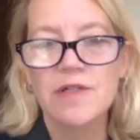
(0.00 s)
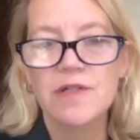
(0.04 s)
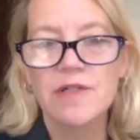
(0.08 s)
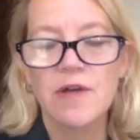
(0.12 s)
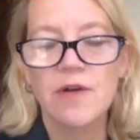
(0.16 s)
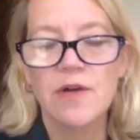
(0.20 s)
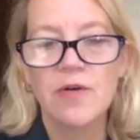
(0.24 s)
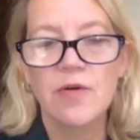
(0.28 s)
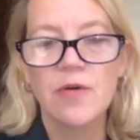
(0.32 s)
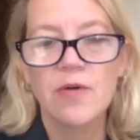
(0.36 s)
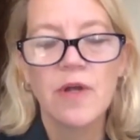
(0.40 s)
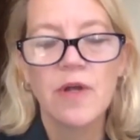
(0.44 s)

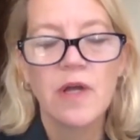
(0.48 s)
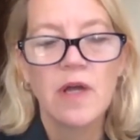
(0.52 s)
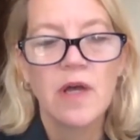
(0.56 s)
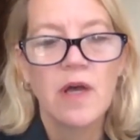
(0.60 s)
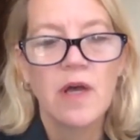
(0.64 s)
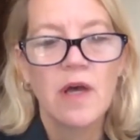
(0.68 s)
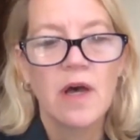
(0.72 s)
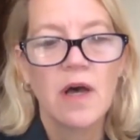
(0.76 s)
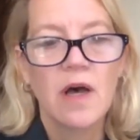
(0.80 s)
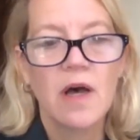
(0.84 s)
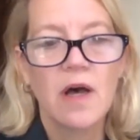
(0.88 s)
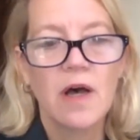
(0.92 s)
So
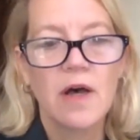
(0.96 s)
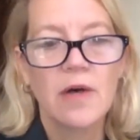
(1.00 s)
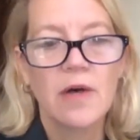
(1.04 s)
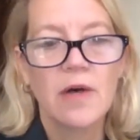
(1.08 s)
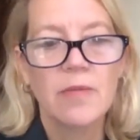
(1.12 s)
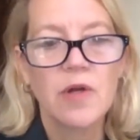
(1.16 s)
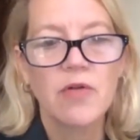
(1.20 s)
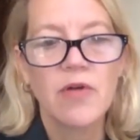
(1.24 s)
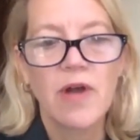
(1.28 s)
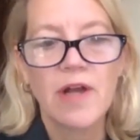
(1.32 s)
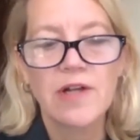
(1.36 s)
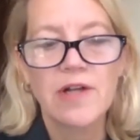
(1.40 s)
um,
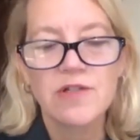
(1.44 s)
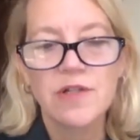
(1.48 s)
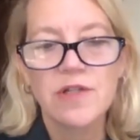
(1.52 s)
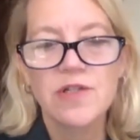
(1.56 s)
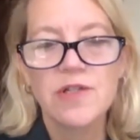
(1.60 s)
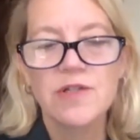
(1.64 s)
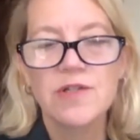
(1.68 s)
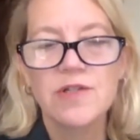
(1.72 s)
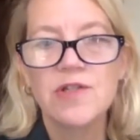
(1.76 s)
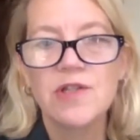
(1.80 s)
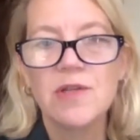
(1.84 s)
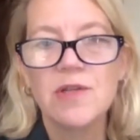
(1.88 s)

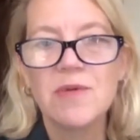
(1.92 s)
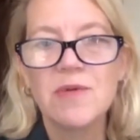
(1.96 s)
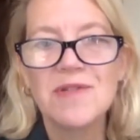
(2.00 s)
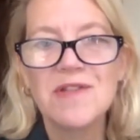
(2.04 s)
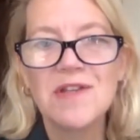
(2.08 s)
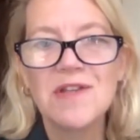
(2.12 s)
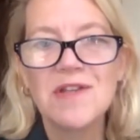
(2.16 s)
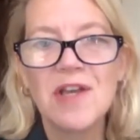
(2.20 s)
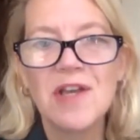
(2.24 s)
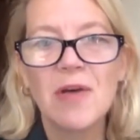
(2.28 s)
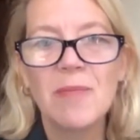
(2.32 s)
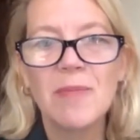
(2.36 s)
congratulations to the
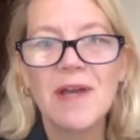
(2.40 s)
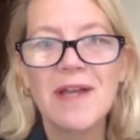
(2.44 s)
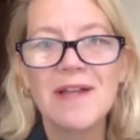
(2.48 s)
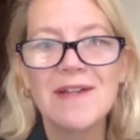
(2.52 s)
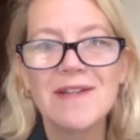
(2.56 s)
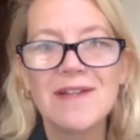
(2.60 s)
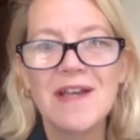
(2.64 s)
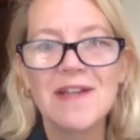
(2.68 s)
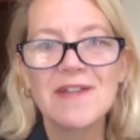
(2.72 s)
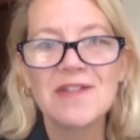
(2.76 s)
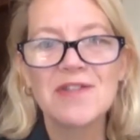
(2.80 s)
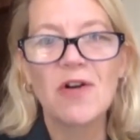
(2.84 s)
museum
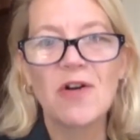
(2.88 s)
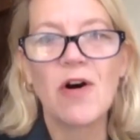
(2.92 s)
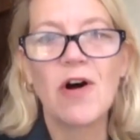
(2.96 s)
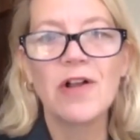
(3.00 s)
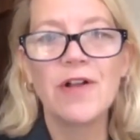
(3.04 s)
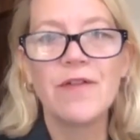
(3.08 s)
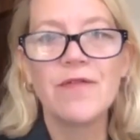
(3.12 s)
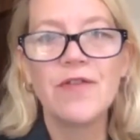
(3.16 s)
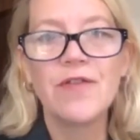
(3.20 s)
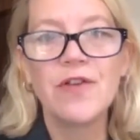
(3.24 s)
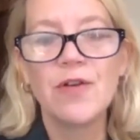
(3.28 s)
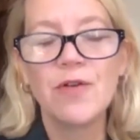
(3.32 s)
and, and to all
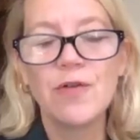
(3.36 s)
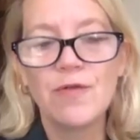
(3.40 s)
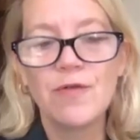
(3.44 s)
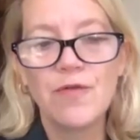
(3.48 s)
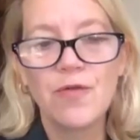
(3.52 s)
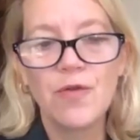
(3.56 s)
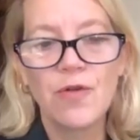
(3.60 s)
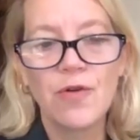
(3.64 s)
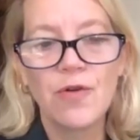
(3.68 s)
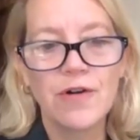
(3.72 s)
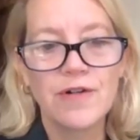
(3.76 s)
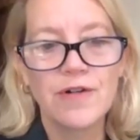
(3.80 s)
of you
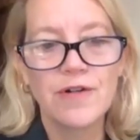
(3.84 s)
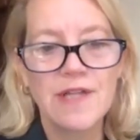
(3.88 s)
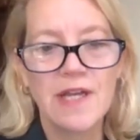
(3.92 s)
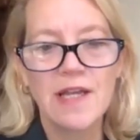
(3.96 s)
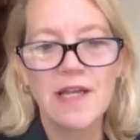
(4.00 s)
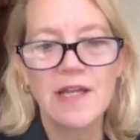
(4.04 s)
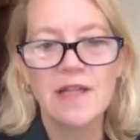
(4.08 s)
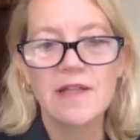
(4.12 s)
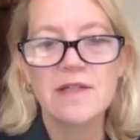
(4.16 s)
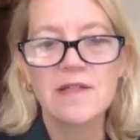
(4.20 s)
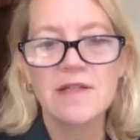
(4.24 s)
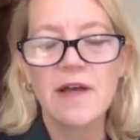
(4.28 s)
for
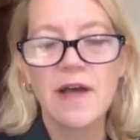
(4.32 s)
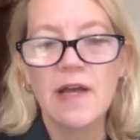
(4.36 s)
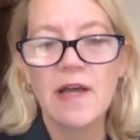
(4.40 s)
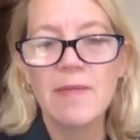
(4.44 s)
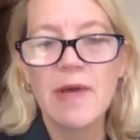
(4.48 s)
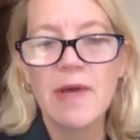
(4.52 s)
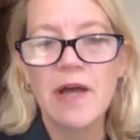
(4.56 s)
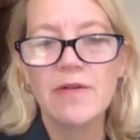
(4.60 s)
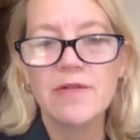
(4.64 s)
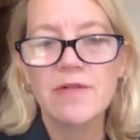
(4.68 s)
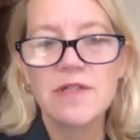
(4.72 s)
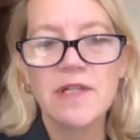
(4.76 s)
taking the time
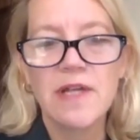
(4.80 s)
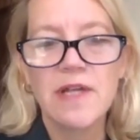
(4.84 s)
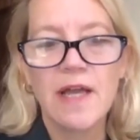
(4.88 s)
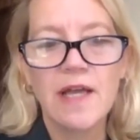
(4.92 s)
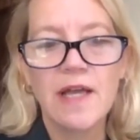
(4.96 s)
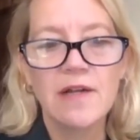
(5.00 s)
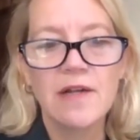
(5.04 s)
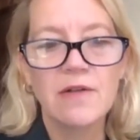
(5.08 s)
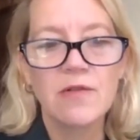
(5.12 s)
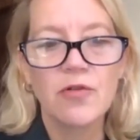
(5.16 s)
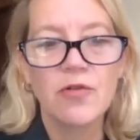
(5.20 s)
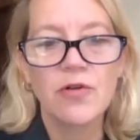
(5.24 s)
out
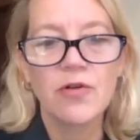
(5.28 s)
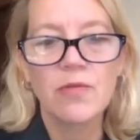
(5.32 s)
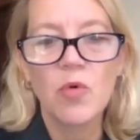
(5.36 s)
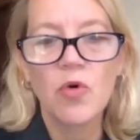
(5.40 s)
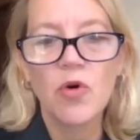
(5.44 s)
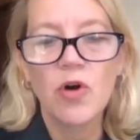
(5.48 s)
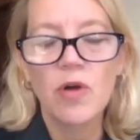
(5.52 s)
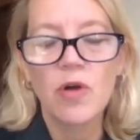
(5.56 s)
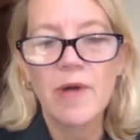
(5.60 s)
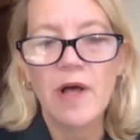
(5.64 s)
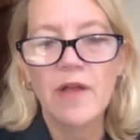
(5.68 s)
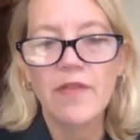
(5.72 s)
today to learn
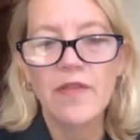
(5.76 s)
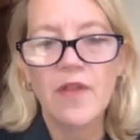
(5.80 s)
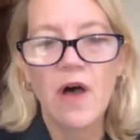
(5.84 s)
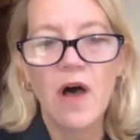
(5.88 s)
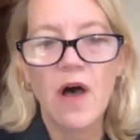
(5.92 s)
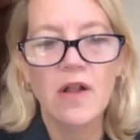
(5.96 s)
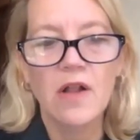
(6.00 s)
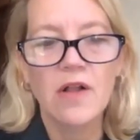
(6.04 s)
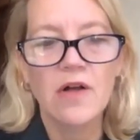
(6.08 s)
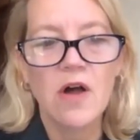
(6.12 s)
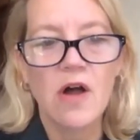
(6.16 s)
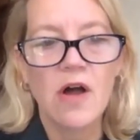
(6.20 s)
more about the
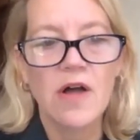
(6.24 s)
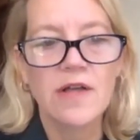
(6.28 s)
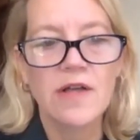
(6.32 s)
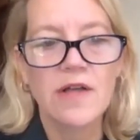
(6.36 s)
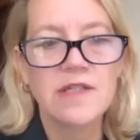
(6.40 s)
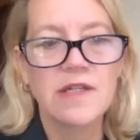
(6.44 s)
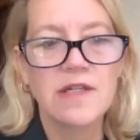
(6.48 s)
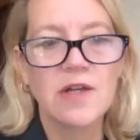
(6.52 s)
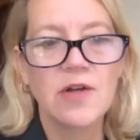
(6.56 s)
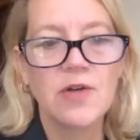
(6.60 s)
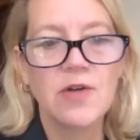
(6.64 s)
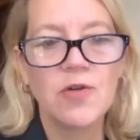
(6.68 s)

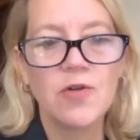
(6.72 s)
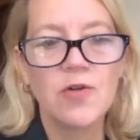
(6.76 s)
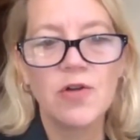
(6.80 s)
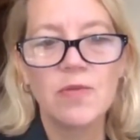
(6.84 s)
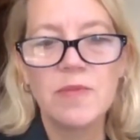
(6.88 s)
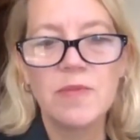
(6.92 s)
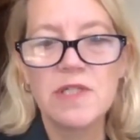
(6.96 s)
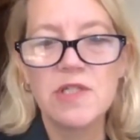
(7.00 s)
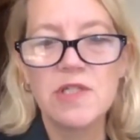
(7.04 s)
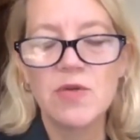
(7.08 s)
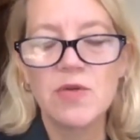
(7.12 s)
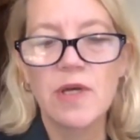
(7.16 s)
Holocaust. I know you
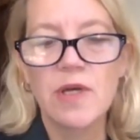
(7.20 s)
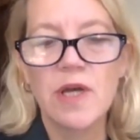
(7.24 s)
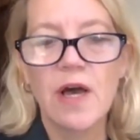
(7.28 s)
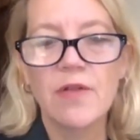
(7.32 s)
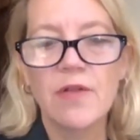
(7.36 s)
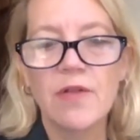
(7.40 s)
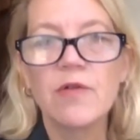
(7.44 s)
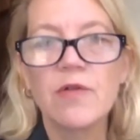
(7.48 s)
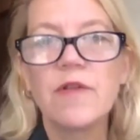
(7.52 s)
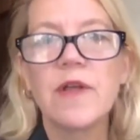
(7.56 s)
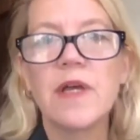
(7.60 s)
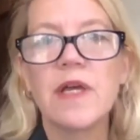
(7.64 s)
could be doing
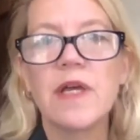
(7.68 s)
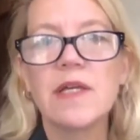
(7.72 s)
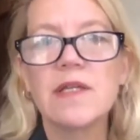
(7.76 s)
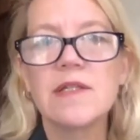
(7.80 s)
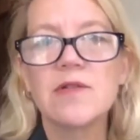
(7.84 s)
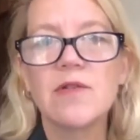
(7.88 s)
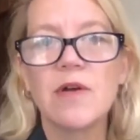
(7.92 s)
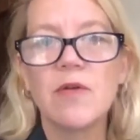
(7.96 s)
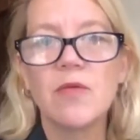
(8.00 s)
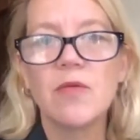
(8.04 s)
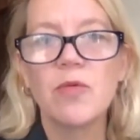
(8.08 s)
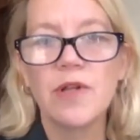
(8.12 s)
other things,
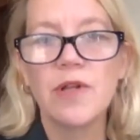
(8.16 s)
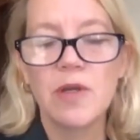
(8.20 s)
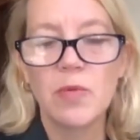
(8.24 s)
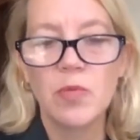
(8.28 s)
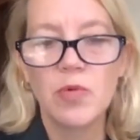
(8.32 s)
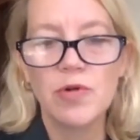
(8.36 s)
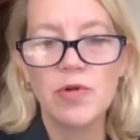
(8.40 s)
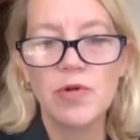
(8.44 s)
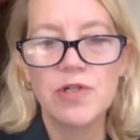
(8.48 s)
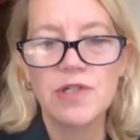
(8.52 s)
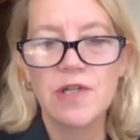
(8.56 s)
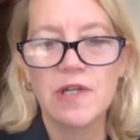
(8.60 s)
so I really
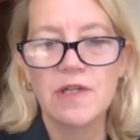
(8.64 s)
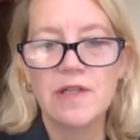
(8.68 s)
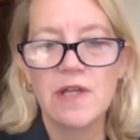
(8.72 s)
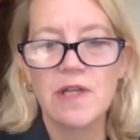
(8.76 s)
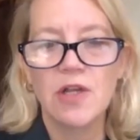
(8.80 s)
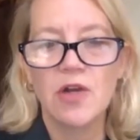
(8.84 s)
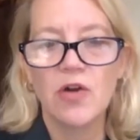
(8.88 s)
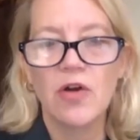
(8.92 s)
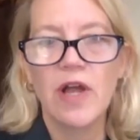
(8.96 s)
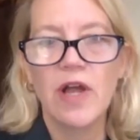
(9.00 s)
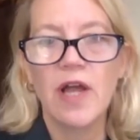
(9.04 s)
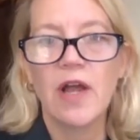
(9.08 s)
appreciate
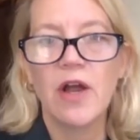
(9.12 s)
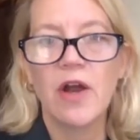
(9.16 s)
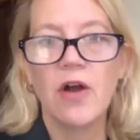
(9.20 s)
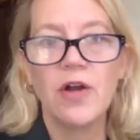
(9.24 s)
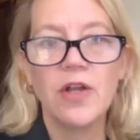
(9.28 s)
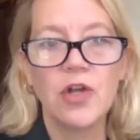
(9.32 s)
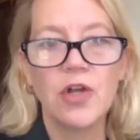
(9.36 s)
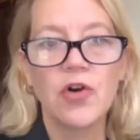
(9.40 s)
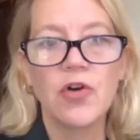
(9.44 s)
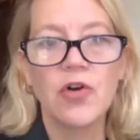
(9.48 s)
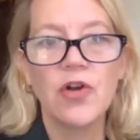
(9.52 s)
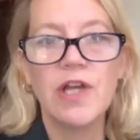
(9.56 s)
that you're here.
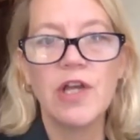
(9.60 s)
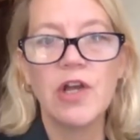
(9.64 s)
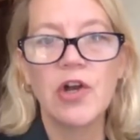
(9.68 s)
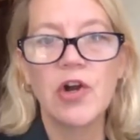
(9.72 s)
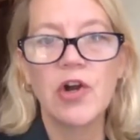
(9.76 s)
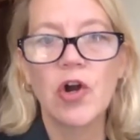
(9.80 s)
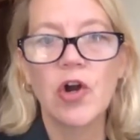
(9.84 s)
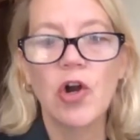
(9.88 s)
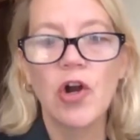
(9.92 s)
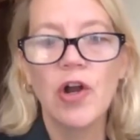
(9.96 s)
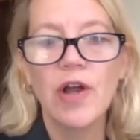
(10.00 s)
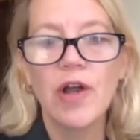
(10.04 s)
You're
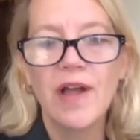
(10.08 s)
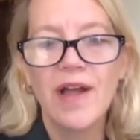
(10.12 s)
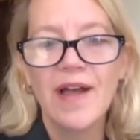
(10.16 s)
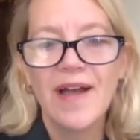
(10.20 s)
here.